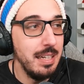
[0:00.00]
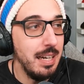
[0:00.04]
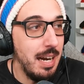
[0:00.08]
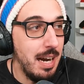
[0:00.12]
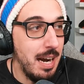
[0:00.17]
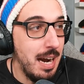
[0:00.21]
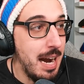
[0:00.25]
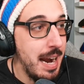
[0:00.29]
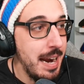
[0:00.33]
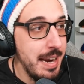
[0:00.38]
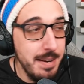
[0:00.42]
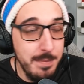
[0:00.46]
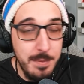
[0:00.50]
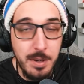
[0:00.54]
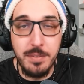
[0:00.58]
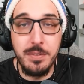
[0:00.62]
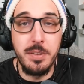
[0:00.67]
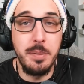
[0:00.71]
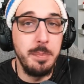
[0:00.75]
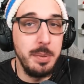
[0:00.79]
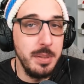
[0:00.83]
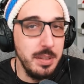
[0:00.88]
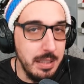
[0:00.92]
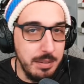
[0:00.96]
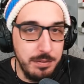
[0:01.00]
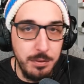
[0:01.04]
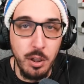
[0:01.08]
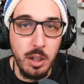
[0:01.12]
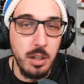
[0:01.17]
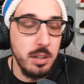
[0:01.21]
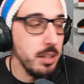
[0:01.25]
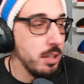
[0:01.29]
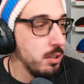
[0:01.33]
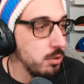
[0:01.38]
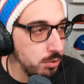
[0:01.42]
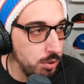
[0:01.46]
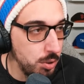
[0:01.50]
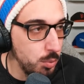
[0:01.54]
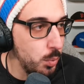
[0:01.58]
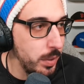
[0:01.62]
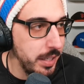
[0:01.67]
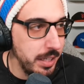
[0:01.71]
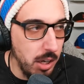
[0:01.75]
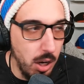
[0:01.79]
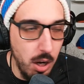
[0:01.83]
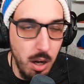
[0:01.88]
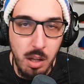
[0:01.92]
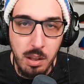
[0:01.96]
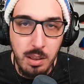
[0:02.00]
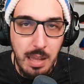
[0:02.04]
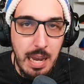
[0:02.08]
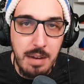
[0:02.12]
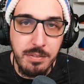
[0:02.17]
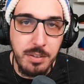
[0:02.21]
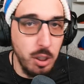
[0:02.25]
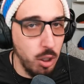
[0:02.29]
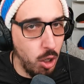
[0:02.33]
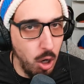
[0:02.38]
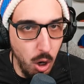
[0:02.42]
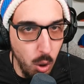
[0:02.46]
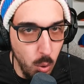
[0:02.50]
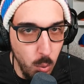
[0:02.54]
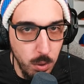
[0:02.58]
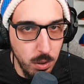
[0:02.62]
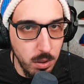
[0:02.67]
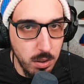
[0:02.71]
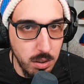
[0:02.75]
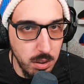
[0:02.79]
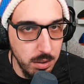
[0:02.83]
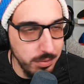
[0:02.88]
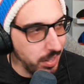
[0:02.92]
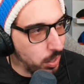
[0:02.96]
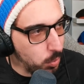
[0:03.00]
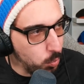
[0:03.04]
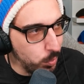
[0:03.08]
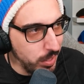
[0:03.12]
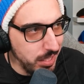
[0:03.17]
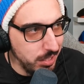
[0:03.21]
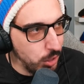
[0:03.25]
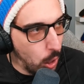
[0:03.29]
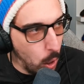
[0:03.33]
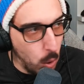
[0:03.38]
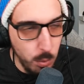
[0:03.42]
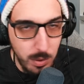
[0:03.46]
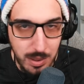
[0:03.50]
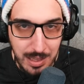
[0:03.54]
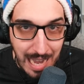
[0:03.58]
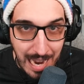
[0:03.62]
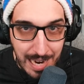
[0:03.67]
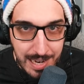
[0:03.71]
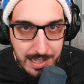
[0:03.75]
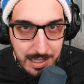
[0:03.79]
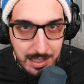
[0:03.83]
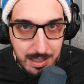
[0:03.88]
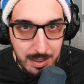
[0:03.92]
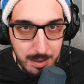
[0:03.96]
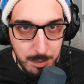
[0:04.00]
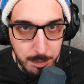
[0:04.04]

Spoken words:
am of the belief, look, do we all have a coworker that we don't like,